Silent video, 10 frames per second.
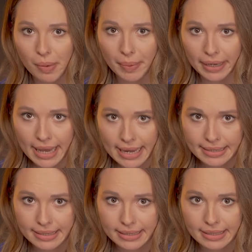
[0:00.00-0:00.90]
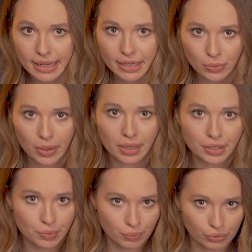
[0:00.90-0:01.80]
propagandists, as well
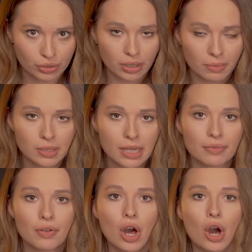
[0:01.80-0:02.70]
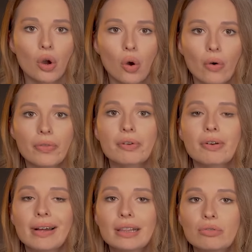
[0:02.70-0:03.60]
as Putin himself, call the
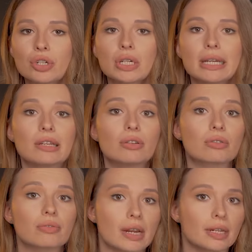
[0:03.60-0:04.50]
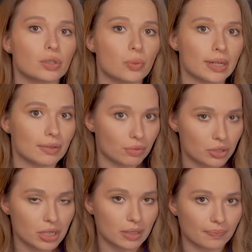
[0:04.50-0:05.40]
revolution in Ukraine in 2014.